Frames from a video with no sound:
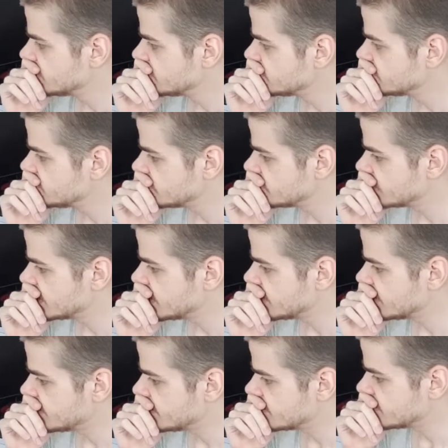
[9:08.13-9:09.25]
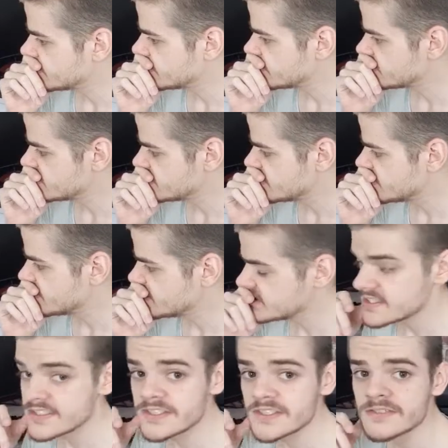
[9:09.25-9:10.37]
Okay then, so
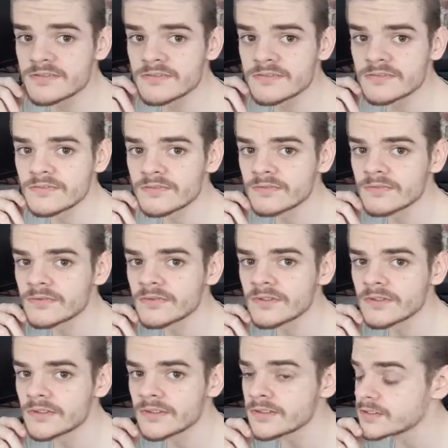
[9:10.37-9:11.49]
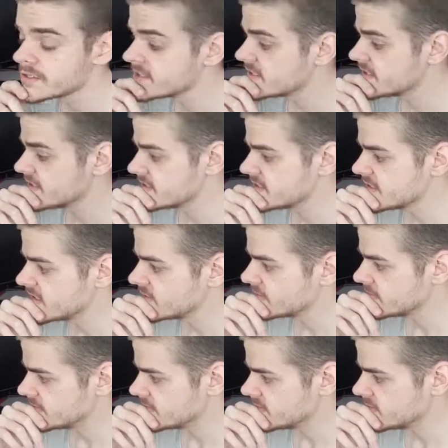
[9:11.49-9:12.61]
let's send this out
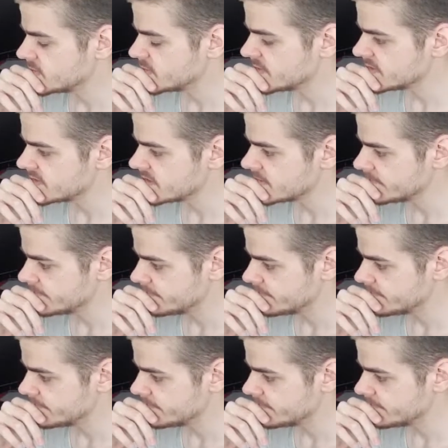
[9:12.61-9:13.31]
on Twitter.